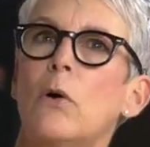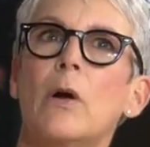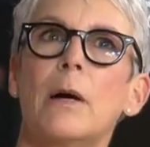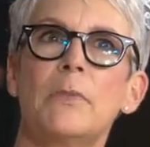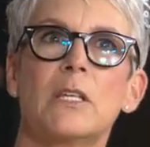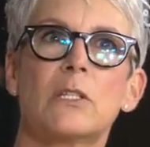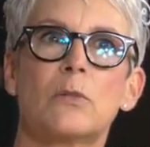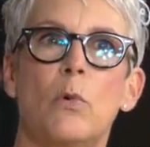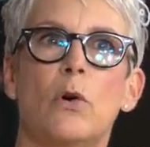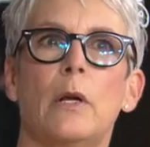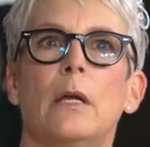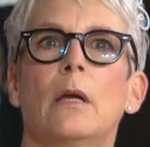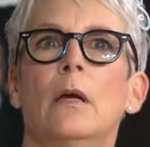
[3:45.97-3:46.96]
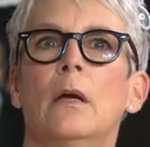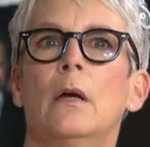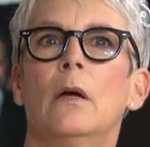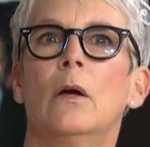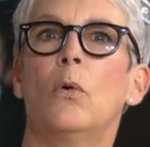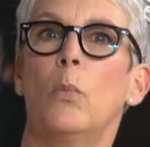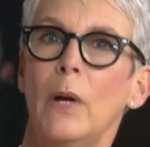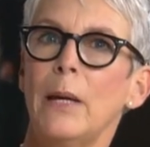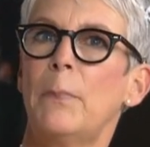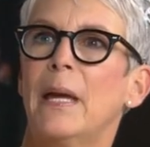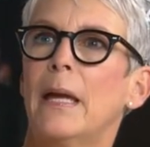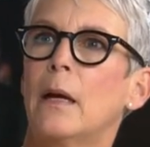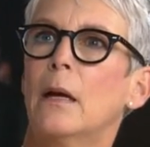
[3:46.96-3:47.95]
woke up this morning
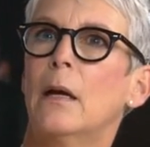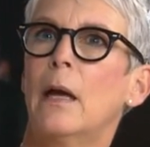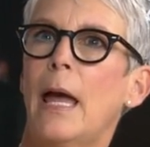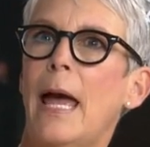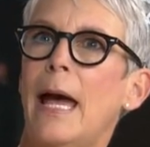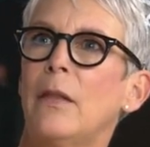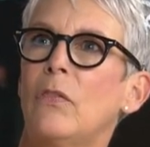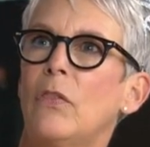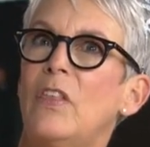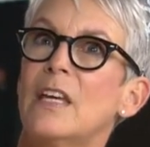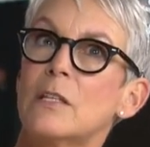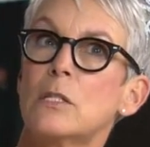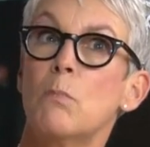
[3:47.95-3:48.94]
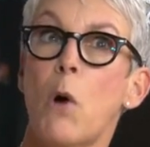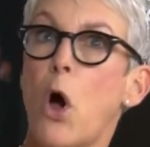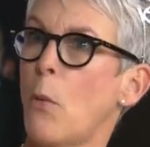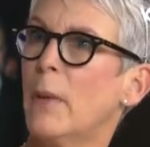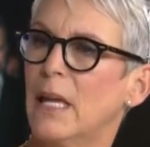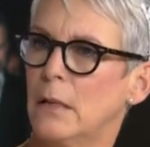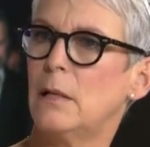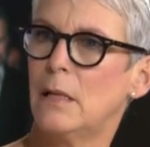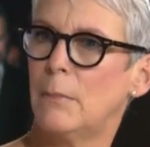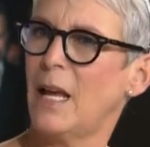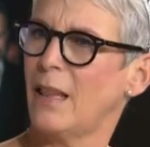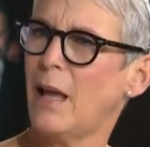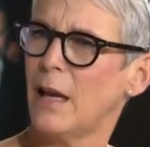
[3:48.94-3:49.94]
weeping at this moment in
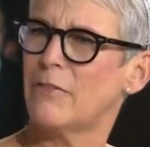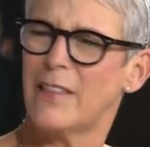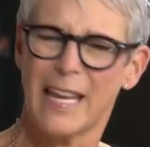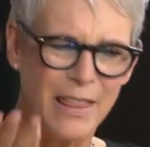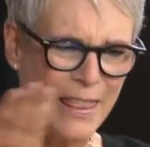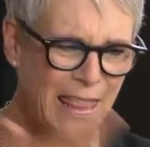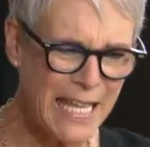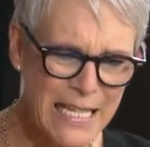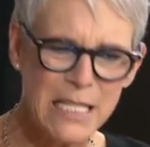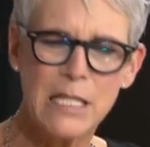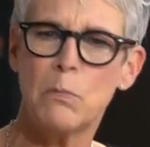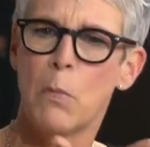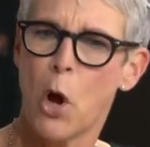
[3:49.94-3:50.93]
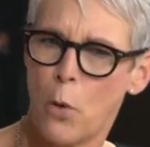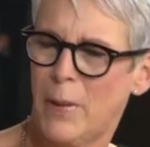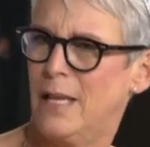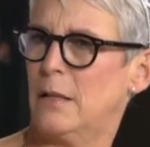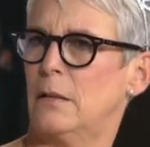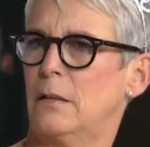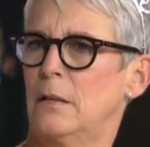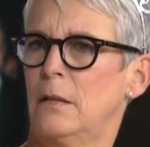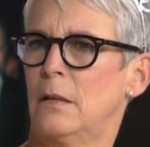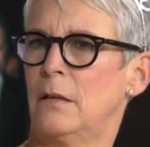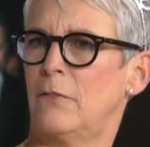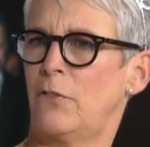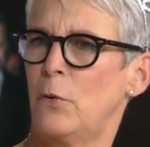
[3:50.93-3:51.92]
my life. Like this moment
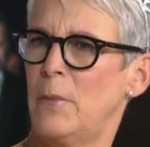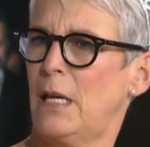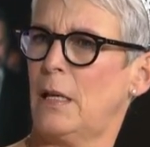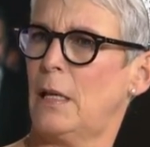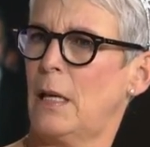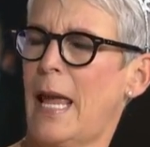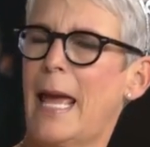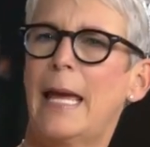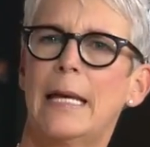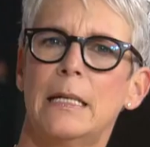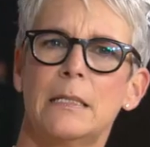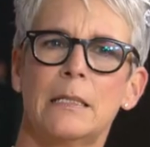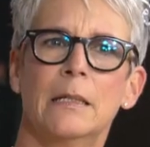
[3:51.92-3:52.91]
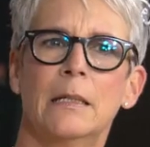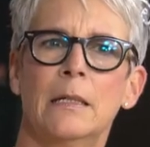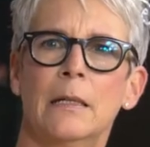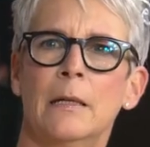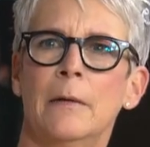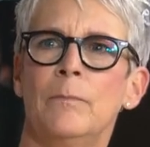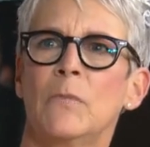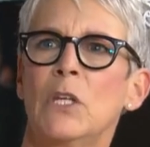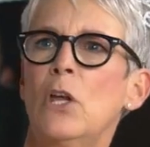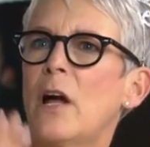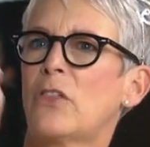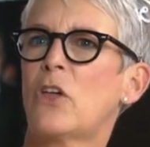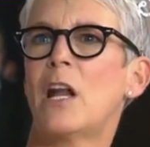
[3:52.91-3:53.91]
for me. And, you
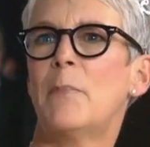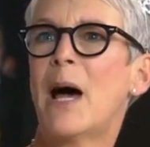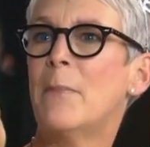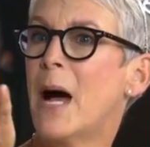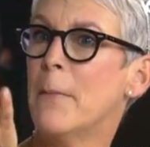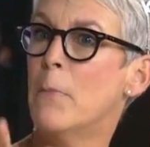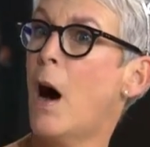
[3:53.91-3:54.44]
know, I thought about my